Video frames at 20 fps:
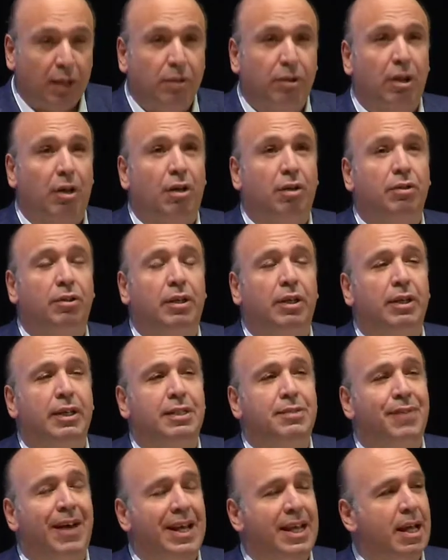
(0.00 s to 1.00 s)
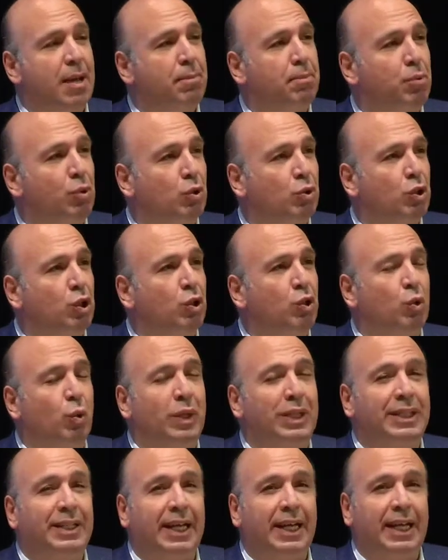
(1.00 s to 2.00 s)
it's very important
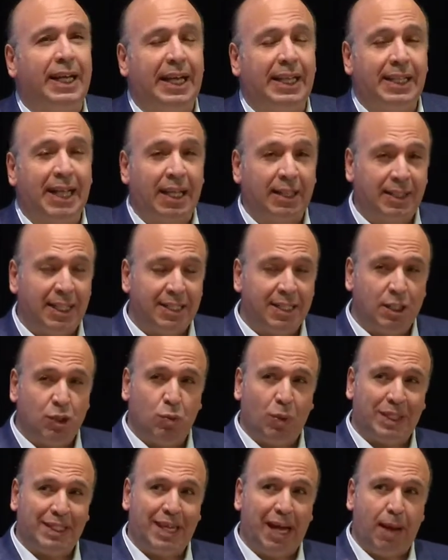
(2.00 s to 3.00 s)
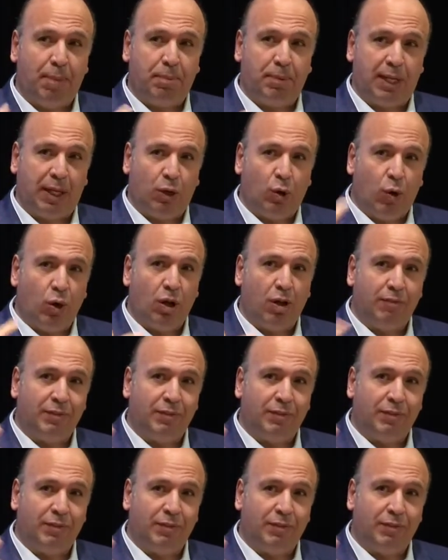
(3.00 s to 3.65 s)
to integrate, and this is what's happening. All